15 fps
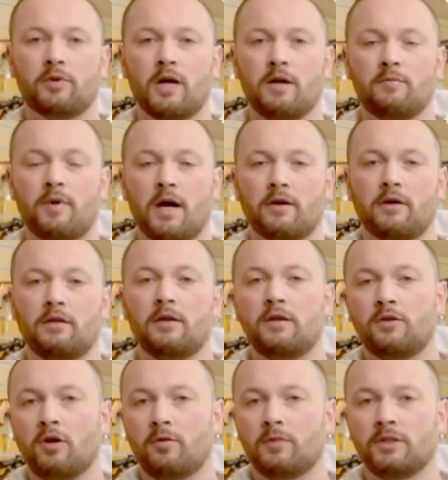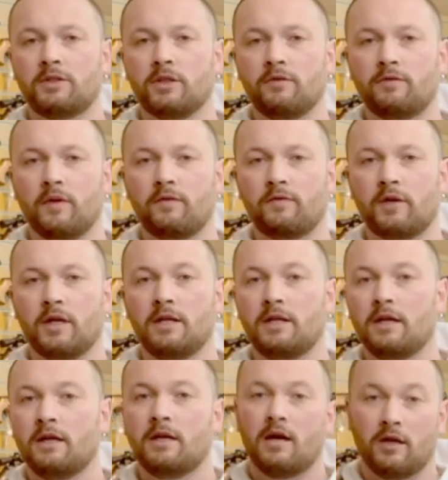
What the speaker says: brake barrel, normally 250,